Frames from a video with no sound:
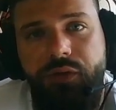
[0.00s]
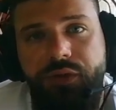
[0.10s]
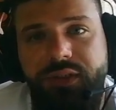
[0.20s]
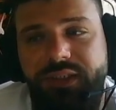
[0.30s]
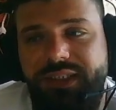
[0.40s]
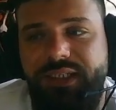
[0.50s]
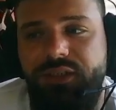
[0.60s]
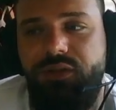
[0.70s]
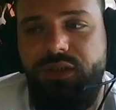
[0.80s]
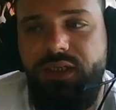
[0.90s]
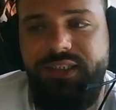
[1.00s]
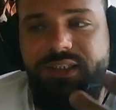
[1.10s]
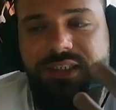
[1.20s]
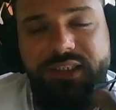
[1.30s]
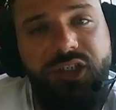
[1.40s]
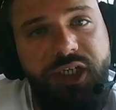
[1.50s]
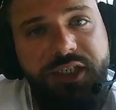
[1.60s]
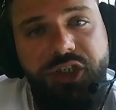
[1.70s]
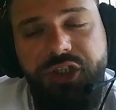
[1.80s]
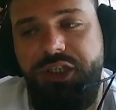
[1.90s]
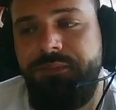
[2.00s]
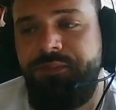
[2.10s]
on the decentralized exchanges.